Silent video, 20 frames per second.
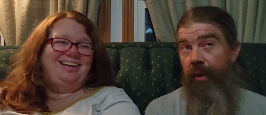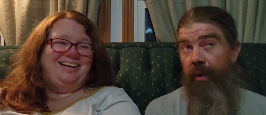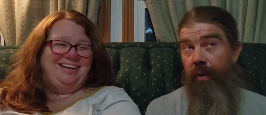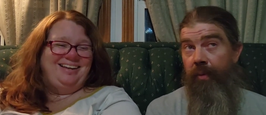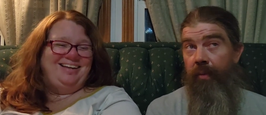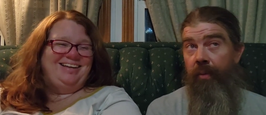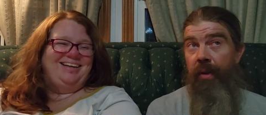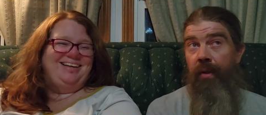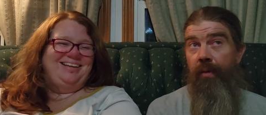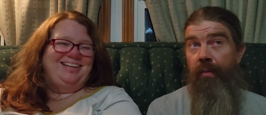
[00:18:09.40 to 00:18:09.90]

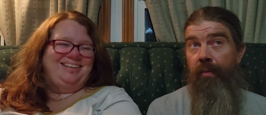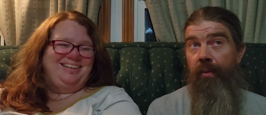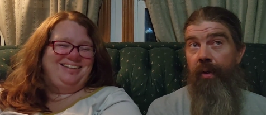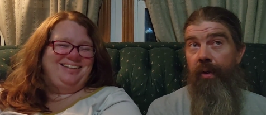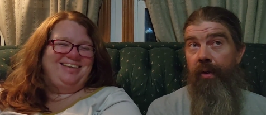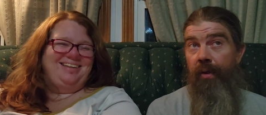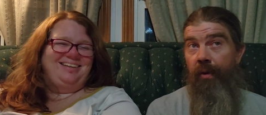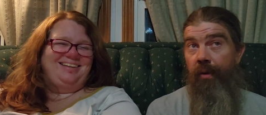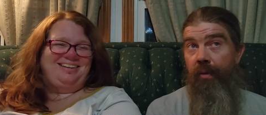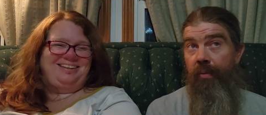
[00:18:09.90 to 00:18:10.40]
Speaker 1: we, we,
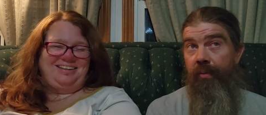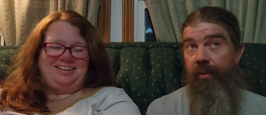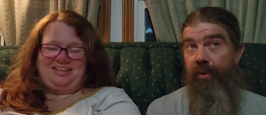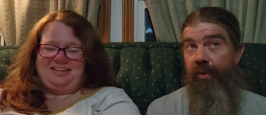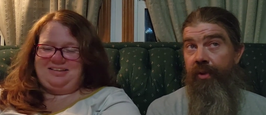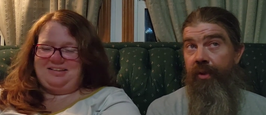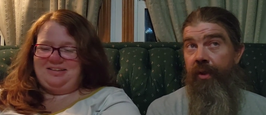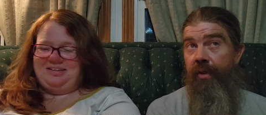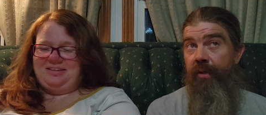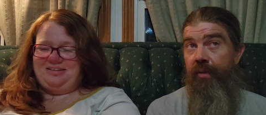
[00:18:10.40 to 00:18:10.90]
we call them
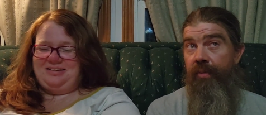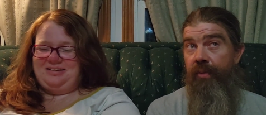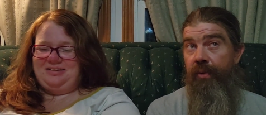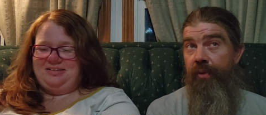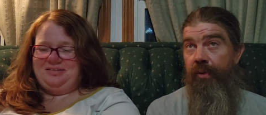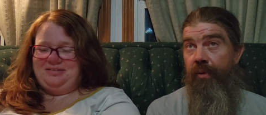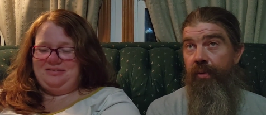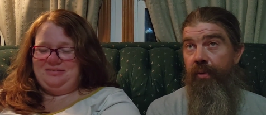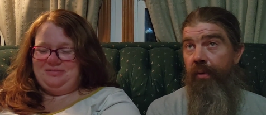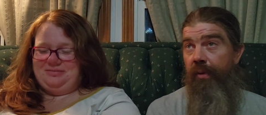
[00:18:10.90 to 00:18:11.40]
mistakes
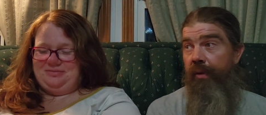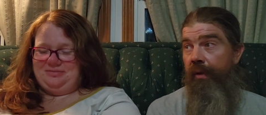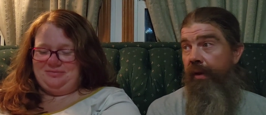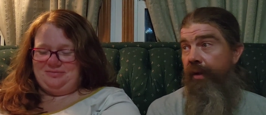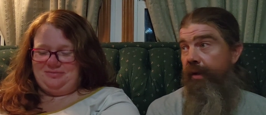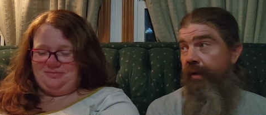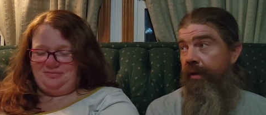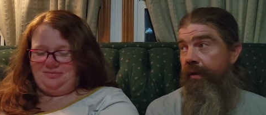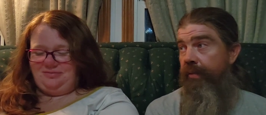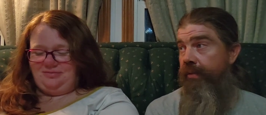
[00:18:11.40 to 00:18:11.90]
but you look
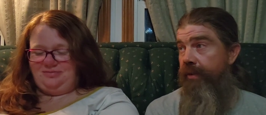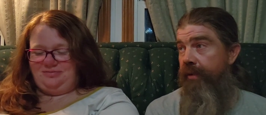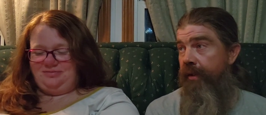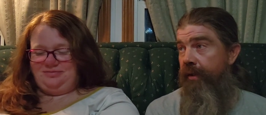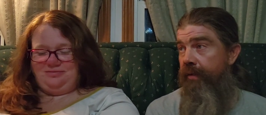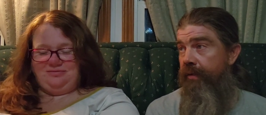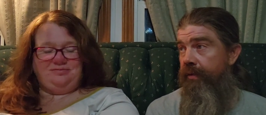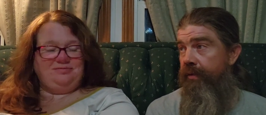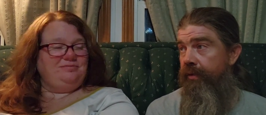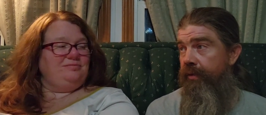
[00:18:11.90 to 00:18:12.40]
at it he was
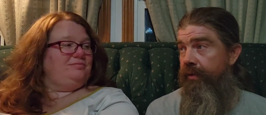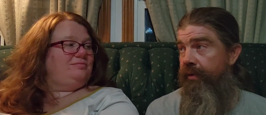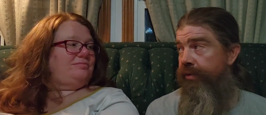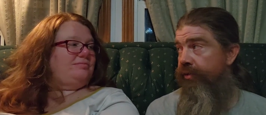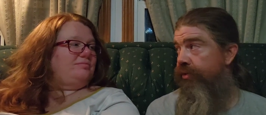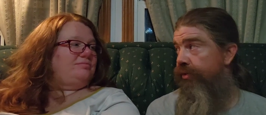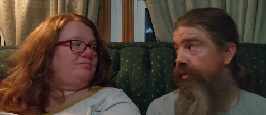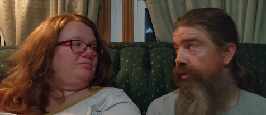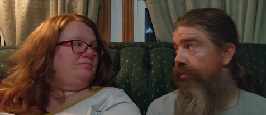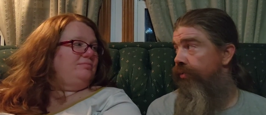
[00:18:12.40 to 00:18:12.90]
actually a
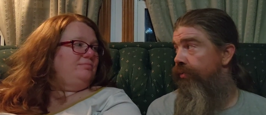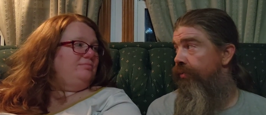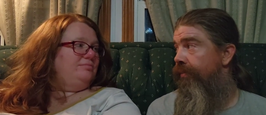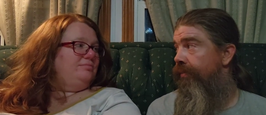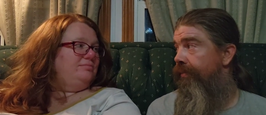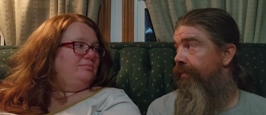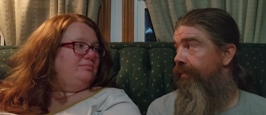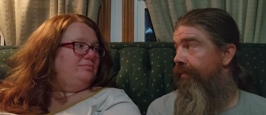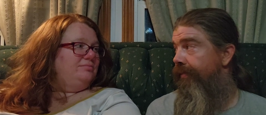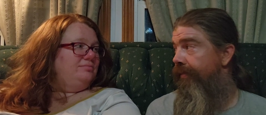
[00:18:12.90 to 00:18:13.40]
good Jew
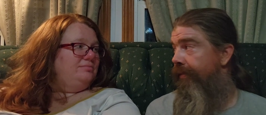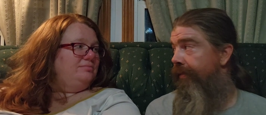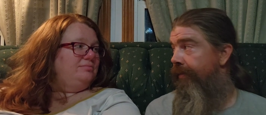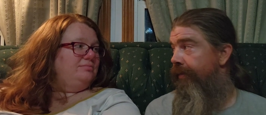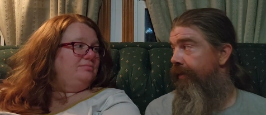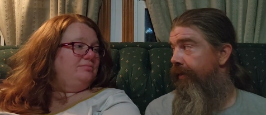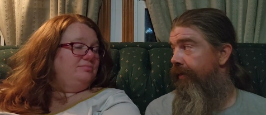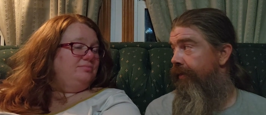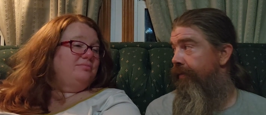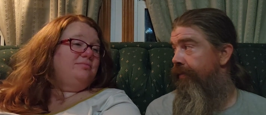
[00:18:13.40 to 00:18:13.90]

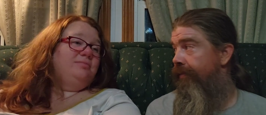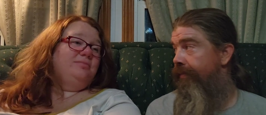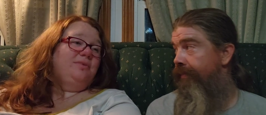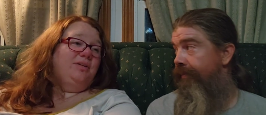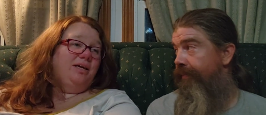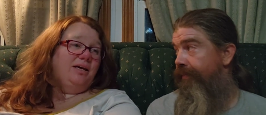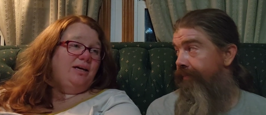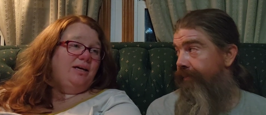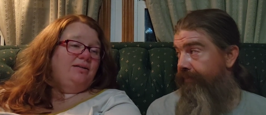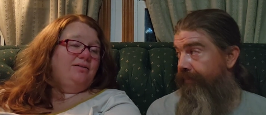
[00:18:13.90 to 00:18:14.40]
I mean
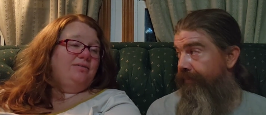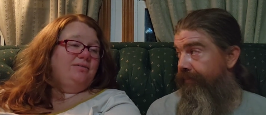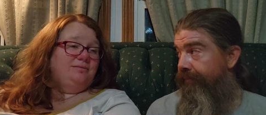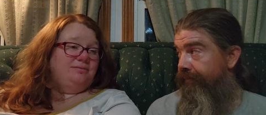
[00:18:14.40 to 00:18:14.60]
yeah